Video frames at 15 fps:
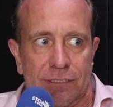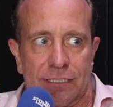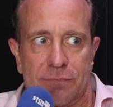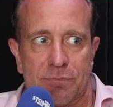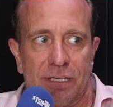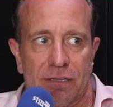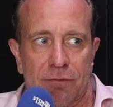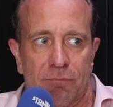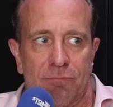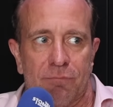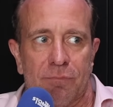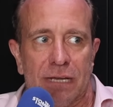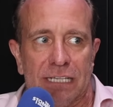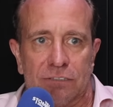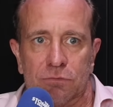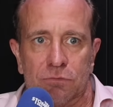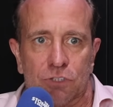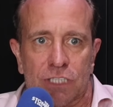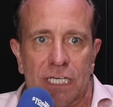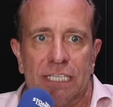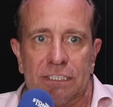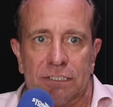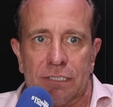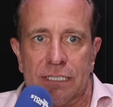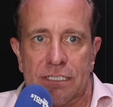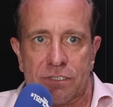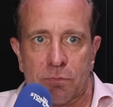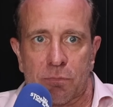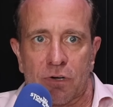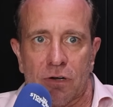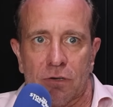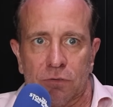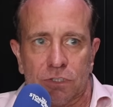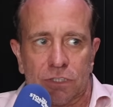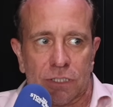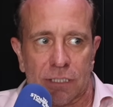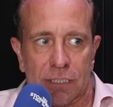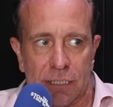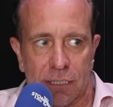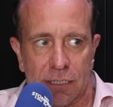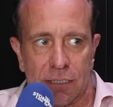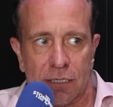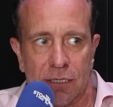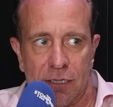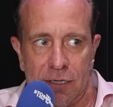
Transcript: There's been a mental change in his approach, and